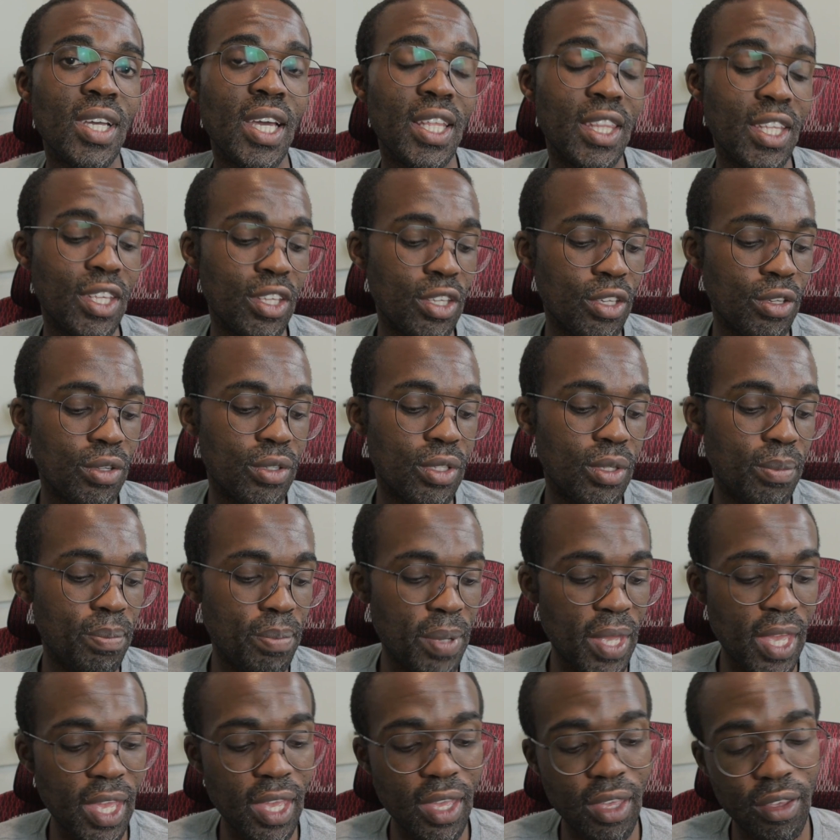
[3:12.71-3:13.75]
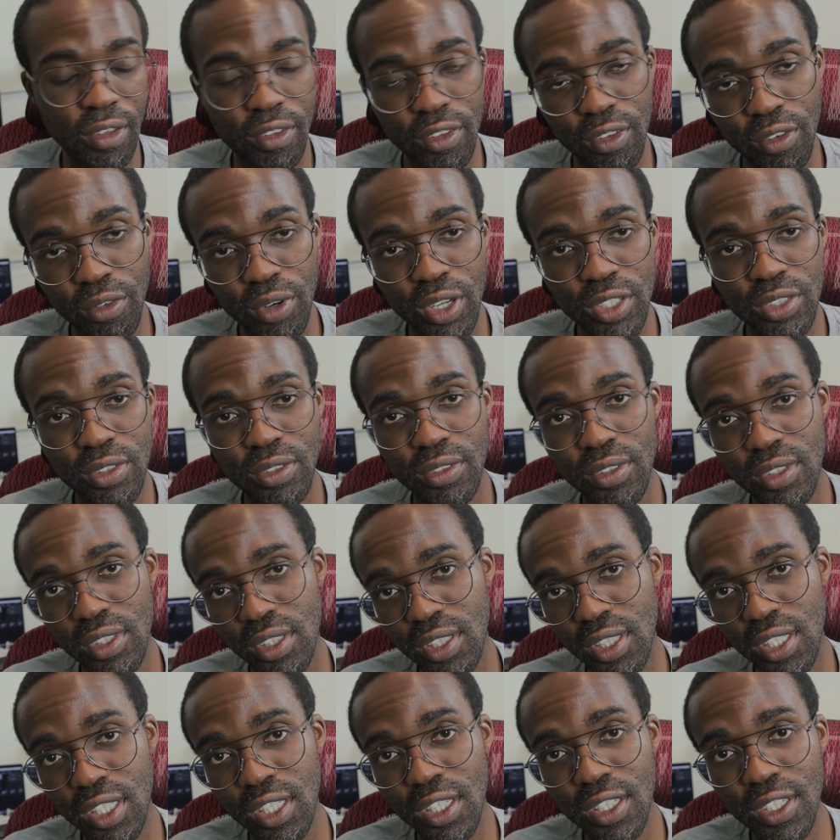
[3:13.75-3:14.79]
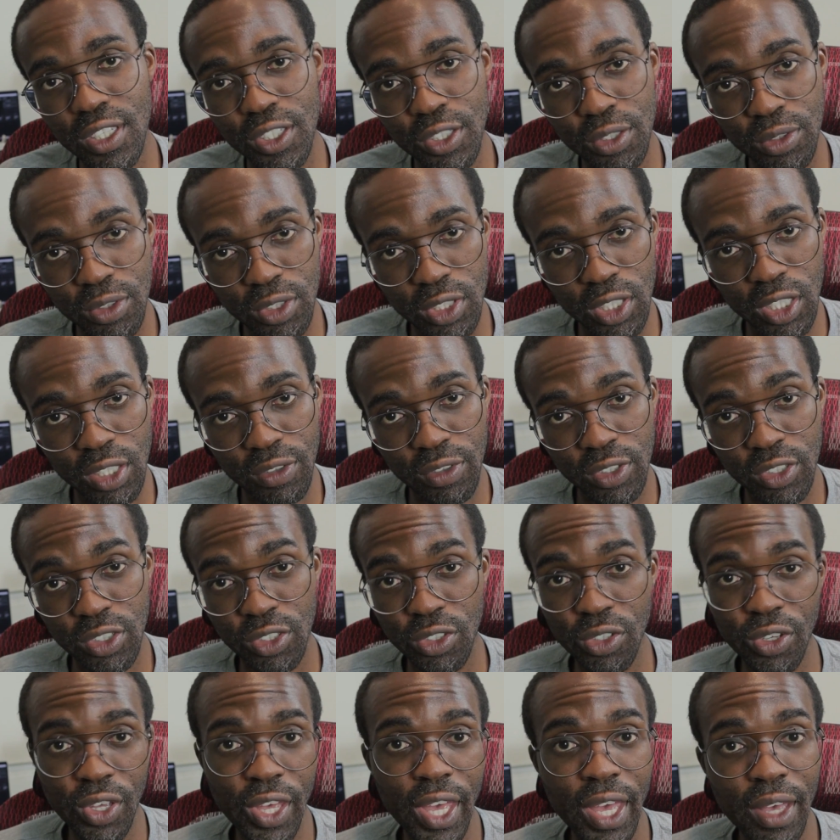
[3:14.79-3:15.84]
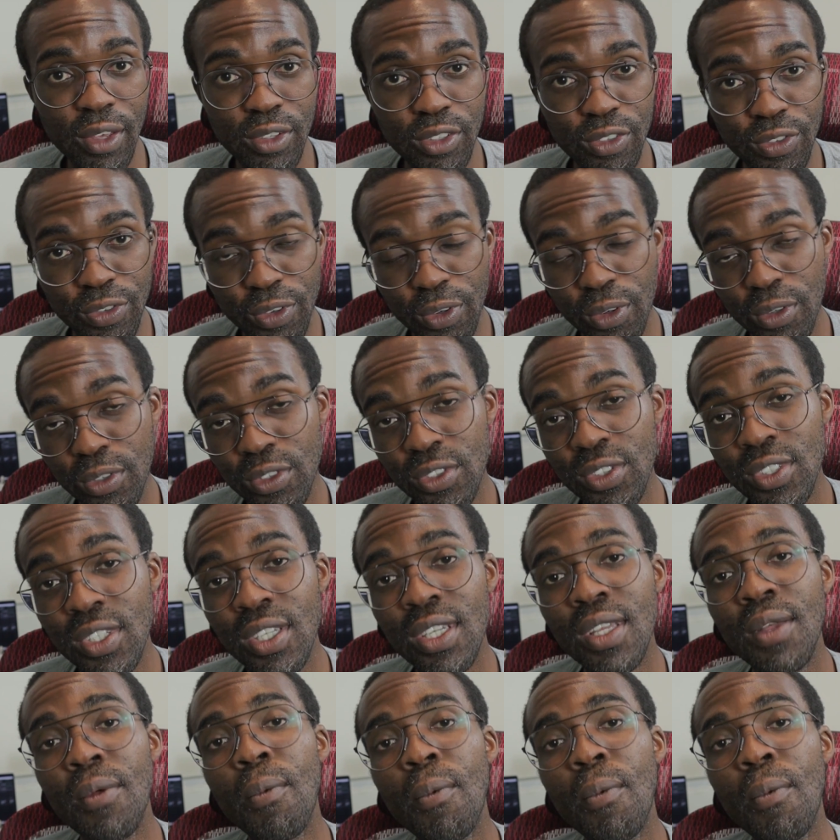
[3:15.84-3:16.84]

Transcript: I think you only pay the initial delivery to your house first,